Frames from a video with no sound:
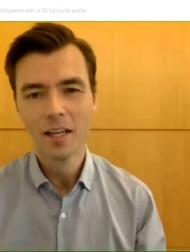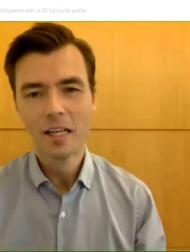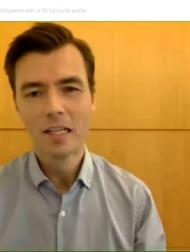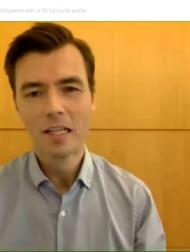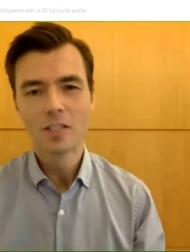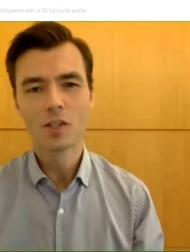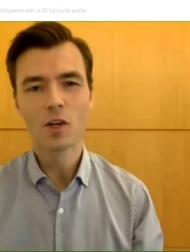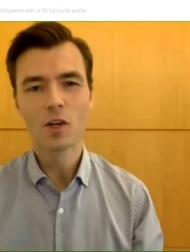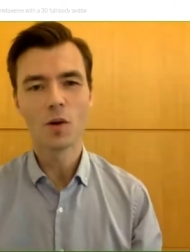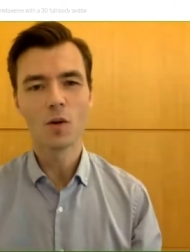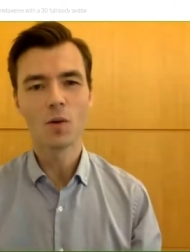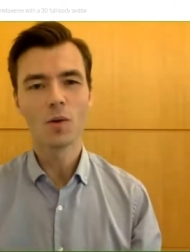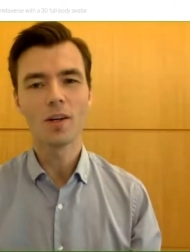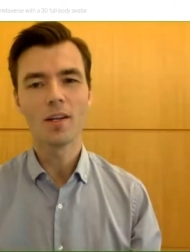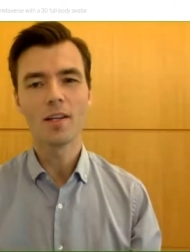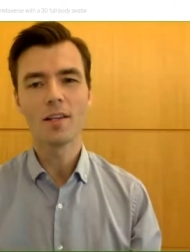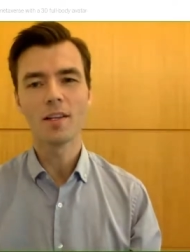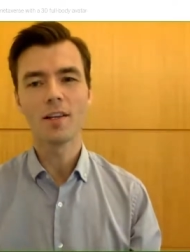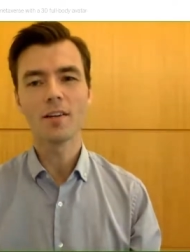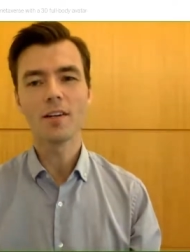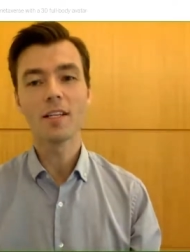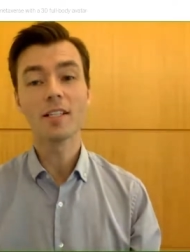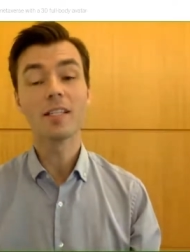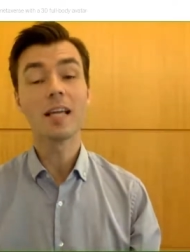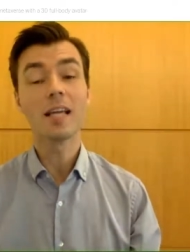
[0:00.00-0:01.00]
So
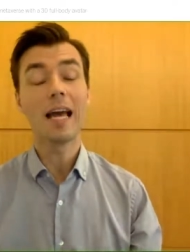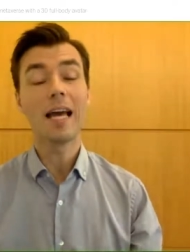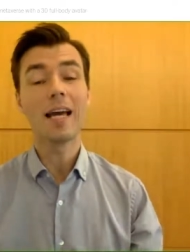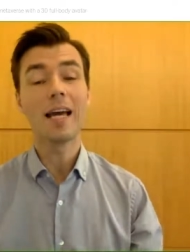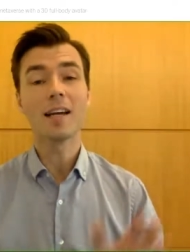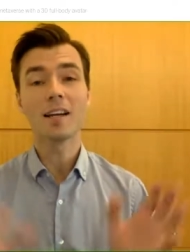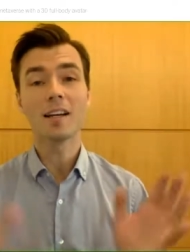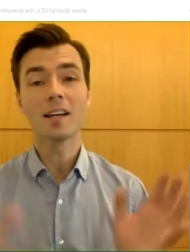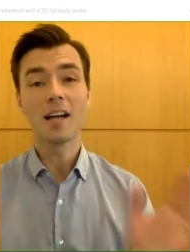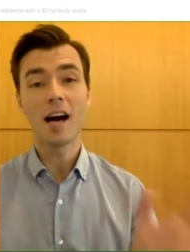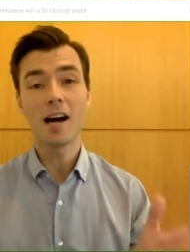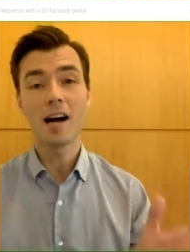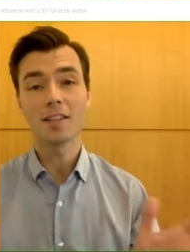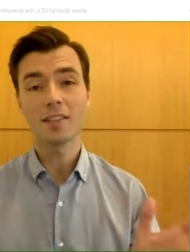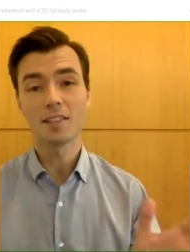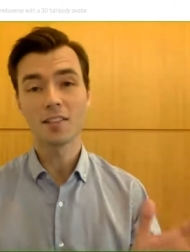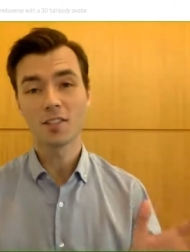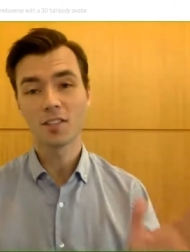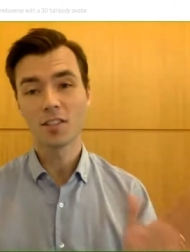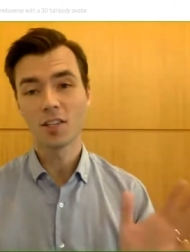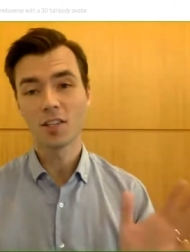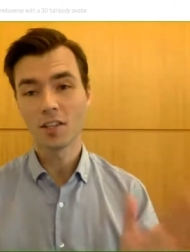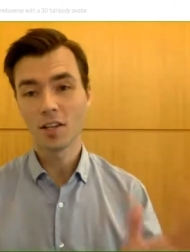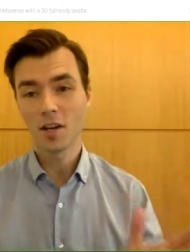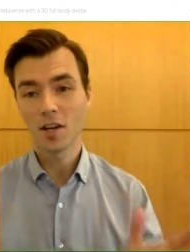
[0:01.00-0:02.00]
there is a lot
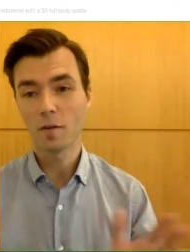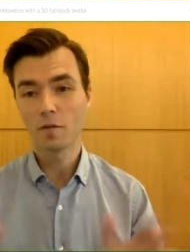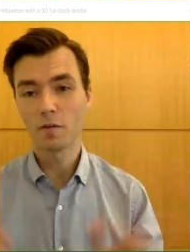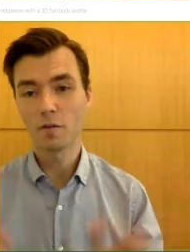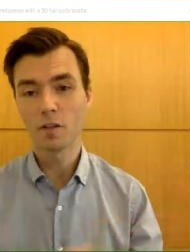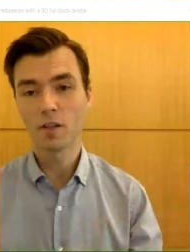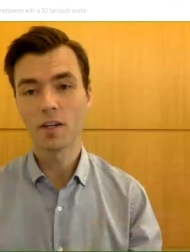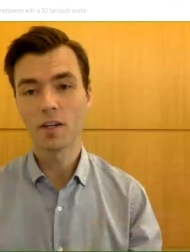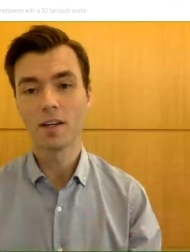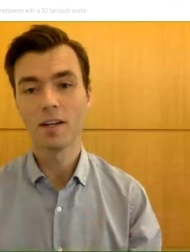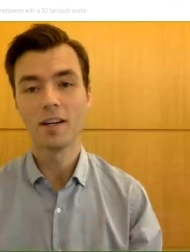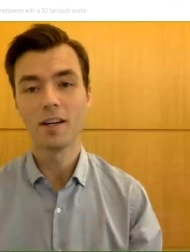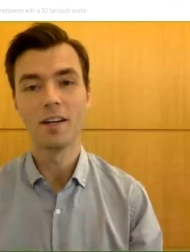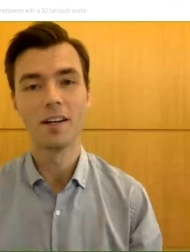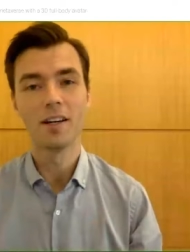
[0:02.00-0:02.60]
to cover